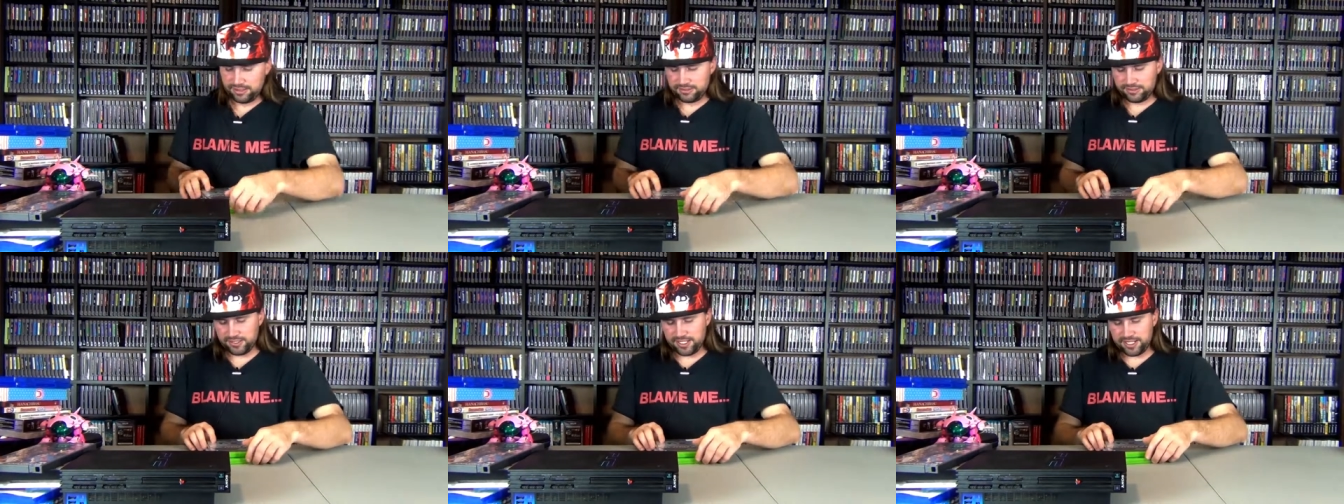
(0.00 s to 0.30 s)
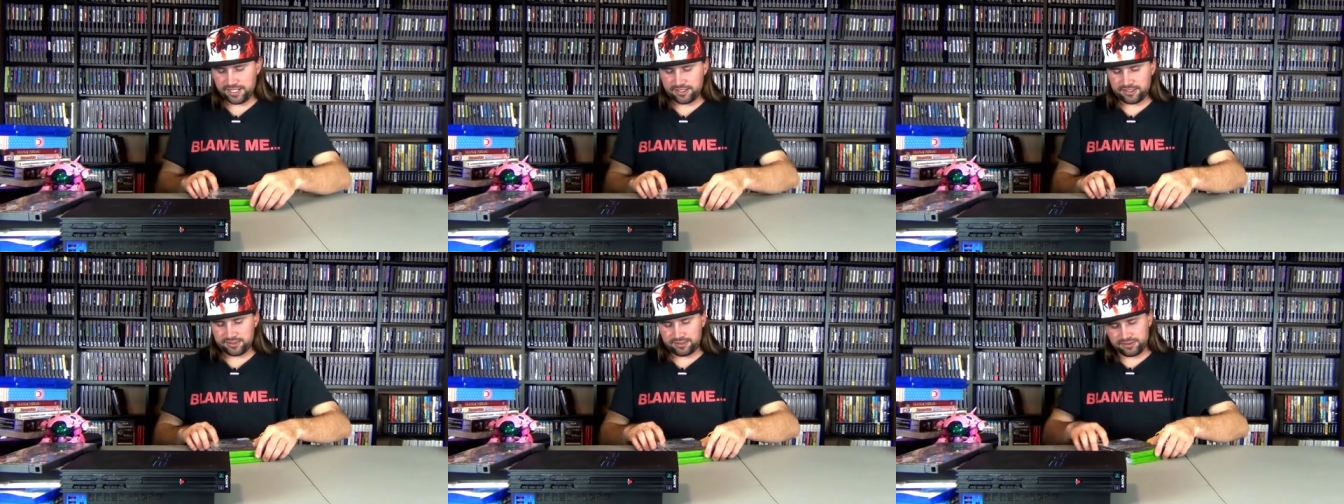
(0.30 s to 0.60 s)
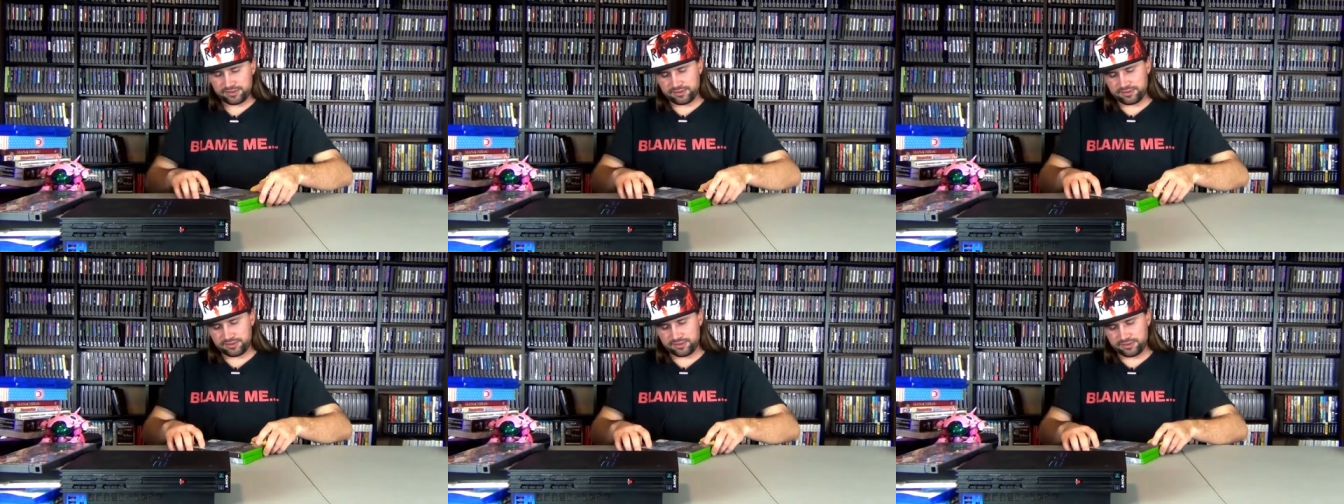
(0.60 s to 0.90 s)
Now,
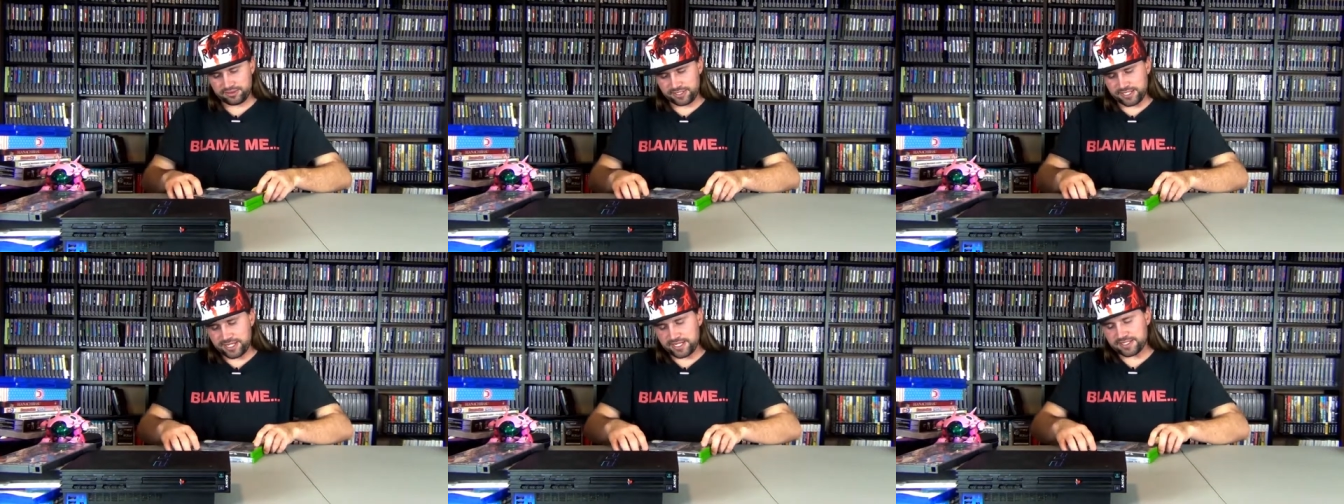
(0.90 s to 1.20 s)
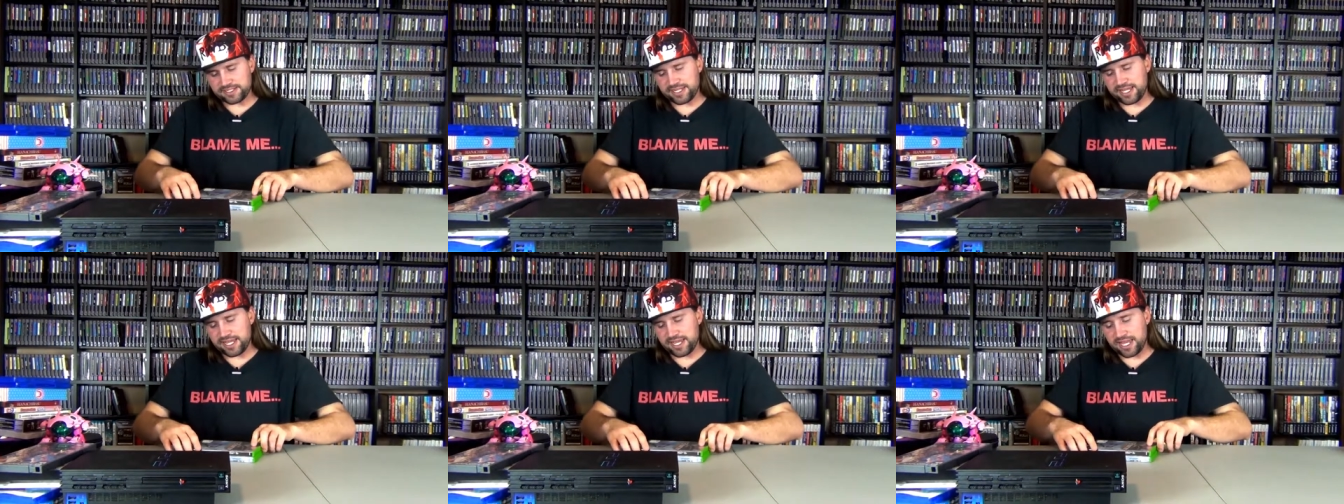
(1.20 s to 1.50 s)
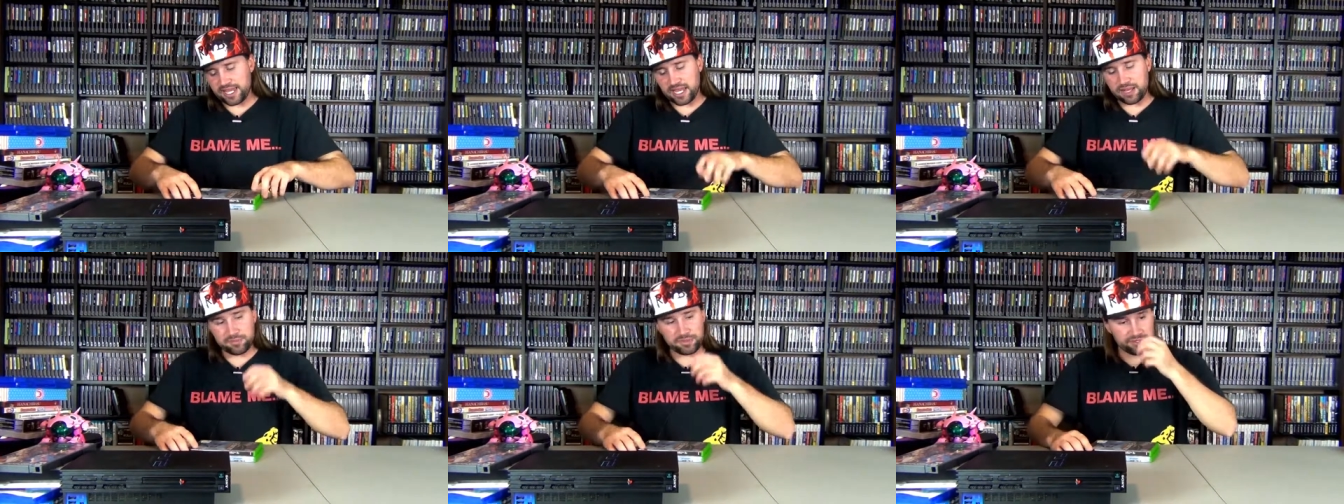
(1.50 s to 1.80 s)
this
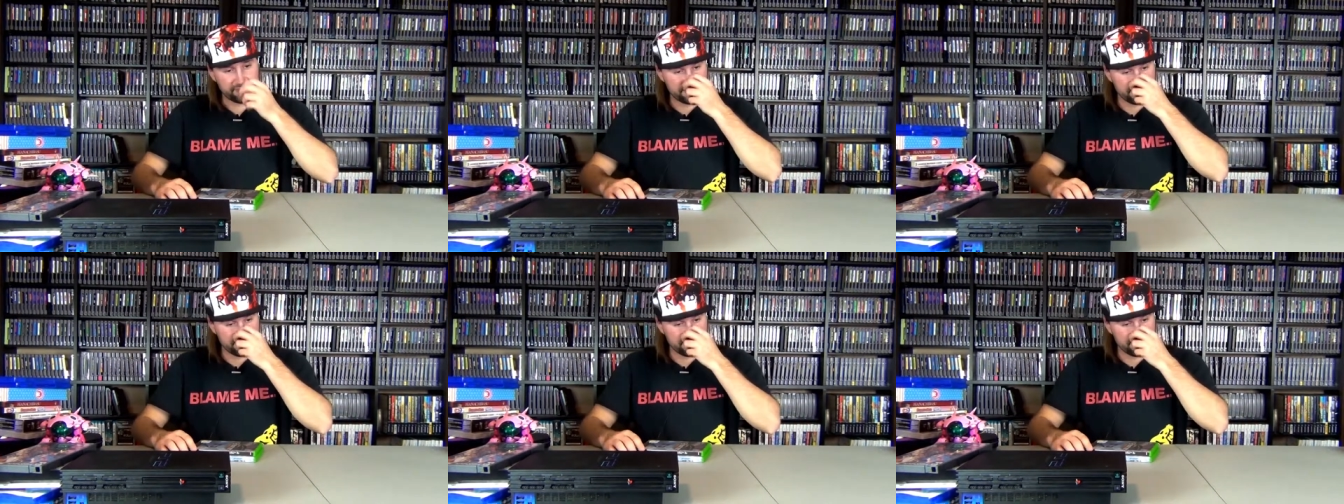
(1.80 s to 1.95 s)
game